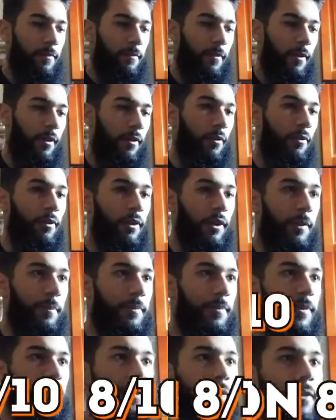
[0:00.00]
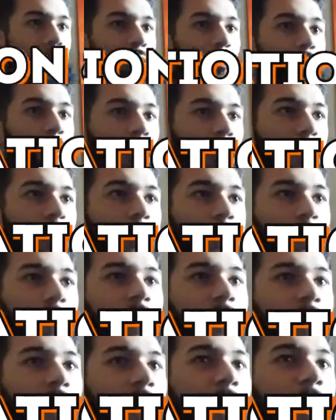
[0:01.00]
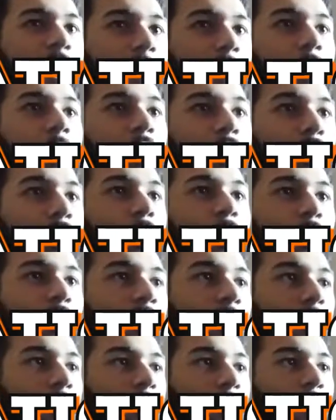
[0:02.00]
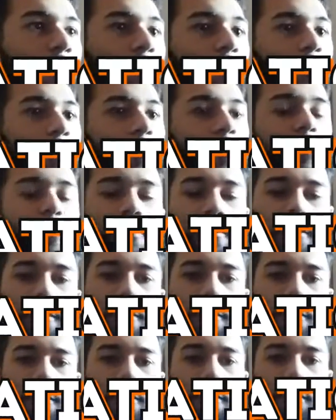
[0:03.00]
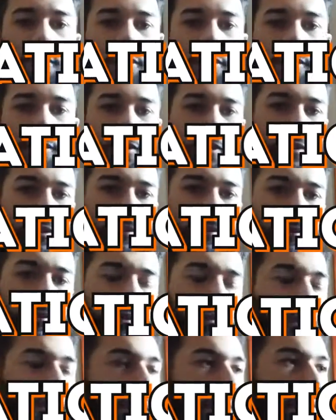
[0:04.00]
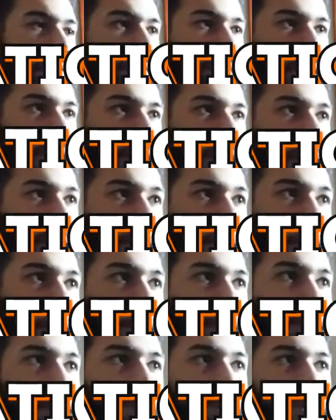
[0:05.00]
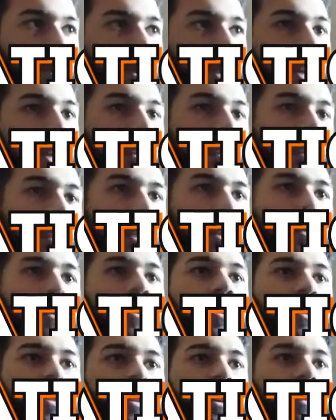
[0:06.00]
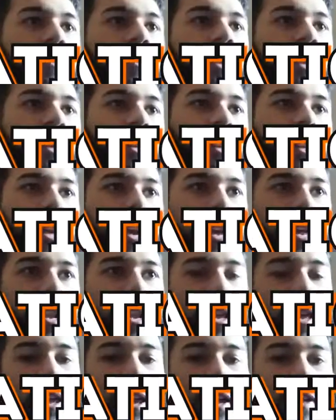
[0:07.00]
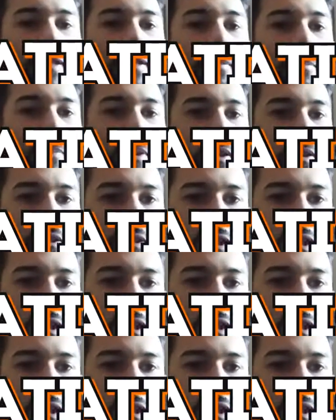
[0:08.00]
Following up to all this that they have been doing for a few years now, they deliver something that hasn't been